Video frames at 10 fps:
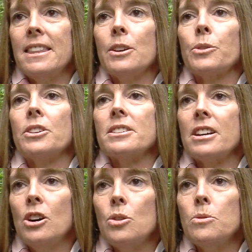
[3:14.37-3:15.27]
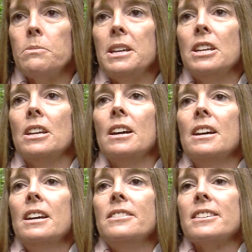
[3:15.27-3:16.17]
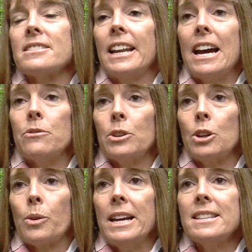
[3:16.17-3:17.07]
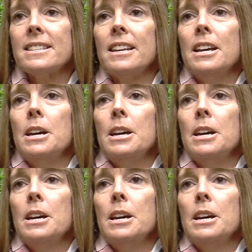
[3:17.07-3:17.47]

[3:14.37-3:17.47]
They were in his home. He doesn't have regrets.